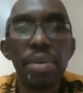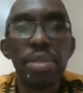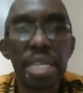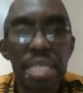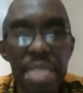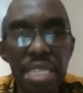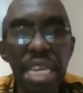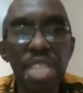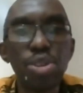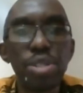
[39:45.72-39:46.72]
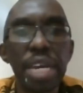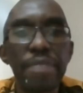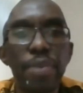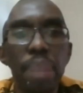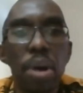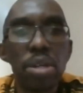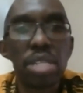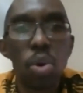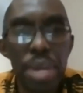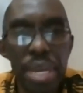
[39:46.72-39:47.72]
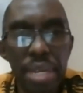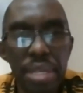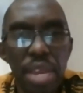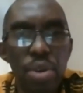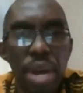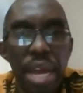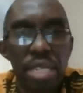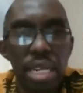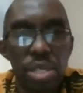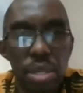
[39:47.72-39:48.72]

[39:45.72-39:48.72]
The stage 6 you take for about a week, then you can actually